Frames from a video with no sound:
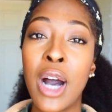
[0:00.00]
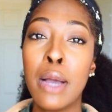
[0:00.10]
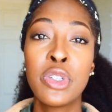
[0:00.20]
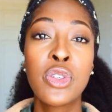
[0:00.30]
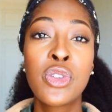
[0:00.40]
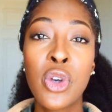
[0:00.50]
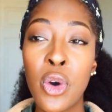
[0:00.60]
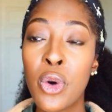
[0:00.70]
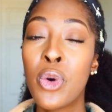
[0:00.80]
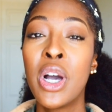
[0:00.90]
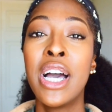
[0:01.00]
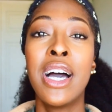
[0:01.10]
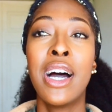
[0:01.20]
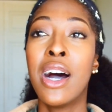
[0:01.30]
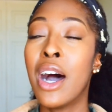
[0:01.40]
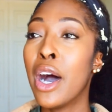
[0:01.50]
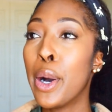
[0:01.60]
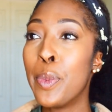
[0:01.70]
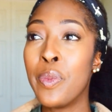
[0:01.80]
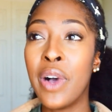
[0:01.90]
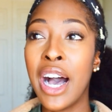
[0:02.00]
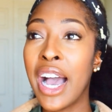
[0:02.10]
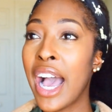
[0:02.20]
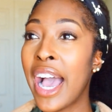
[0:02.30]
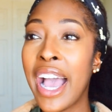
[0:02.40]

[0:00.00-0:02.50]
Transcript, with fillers: I'm just so, um, I,